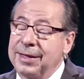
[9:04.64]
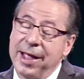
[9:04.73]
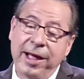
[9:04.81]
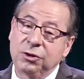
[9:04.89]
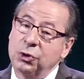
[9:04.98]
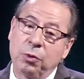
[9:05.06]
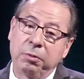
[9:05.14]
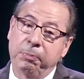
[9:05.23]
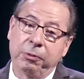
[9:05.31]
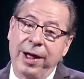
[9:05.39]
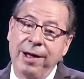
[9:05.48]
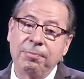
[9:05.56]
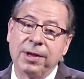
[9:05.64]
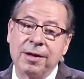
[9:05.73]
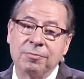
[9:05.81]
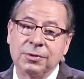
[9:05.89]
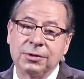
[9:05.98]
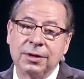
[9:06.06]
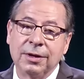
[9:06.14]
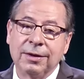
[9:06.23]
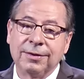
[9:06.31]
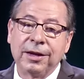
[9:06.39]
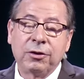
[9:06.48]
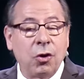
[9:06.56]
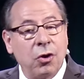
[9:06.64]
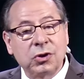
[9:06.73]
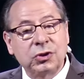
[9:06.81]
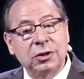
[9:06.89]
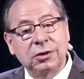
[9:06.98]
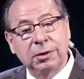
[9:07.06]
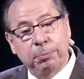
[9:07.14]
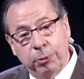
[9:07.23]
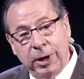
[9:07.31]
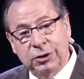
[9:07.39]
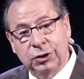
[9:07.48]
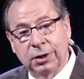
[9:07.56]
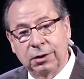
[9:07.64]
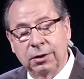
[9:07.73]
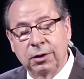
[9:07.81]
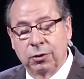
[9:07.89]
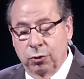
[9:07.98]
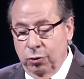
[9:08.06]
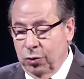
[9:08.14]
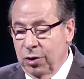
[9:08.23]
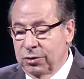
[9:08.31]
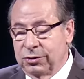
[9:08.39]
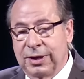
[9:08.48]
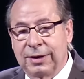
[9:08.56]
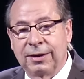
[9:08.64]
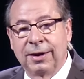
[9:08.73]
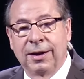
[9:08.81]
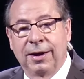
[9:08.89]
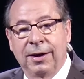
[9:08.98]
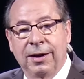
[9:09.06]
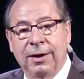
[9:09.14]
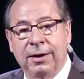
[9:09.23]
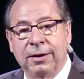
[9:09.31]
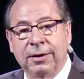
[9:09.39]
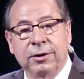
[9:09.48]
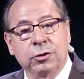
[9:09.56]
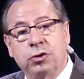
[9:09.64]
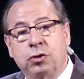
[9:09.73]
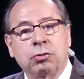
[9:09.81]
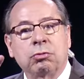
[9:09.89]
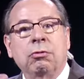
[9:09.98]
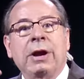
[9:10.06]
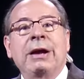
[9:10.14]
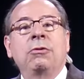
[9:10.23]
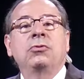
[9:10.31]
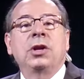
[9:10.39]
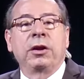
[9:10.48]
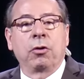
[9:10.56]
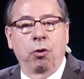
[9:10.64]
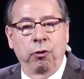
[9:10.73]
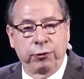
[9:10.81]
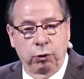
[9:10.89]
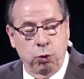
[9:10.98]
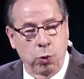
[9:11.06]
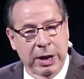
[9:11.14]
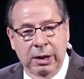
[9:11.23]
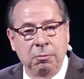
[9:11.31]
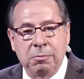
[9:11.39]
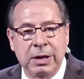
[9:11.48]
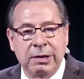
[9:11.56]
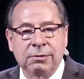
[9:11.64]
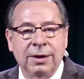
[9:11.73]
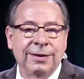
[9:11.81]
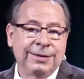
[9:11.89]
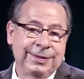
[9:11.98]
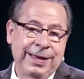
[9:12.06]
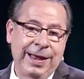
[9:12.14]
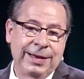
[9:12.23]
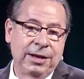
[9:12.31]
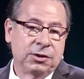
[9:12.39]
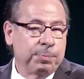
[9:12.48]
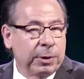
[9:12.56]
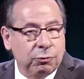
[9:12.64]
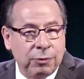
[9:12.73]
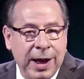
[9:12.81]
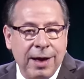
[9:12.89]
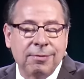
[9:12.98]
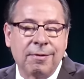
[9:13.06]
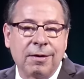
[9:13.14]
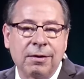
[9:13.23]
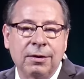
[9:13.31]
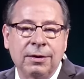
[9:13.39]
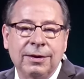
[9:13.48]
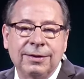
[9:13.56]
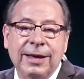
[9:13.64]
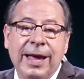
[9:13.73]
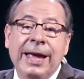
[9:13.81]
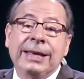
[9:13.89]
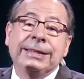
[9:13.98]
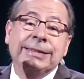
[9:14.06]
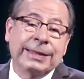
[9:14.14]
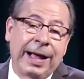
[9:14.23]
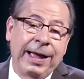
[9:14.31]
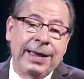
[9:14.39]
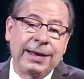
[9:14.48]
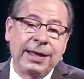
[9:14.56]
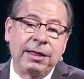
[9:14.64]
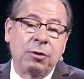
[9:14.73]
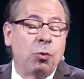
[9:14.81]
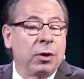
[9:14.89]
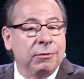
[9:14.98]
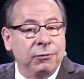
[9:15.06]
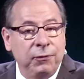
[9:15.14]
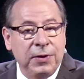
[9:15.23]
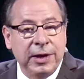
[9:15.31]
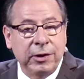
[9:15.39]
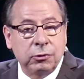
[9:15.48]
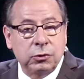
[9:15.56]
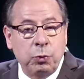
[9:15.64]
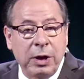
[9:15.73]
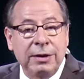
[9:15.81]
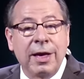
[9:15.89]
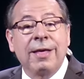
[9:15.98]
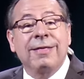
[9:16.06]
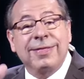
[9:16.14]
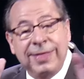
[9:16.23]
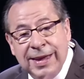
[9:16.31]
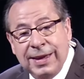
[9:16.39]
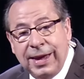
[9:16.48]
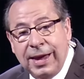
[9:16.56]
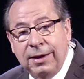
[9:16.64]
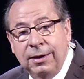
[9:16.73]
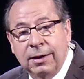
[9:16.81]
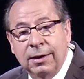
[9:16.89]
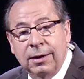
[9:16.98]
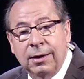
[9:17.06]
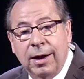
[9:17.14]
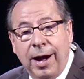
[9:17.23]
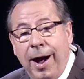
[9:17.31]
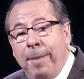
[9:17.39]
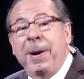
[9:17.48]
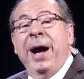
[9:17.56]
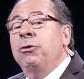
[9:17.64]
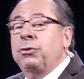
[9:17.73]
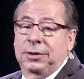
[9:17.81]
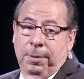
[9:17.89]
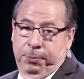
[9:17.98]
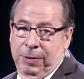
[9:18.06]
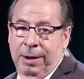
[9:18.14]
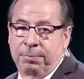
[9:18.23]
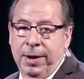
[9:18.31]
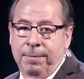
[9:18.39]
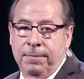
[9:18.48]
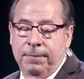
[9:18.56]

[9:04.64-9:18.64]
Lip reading: actual problems that cause the depression or cause that surrounding, overwhelming sadness, but rather the anxiety that one feels when thinking about the problem.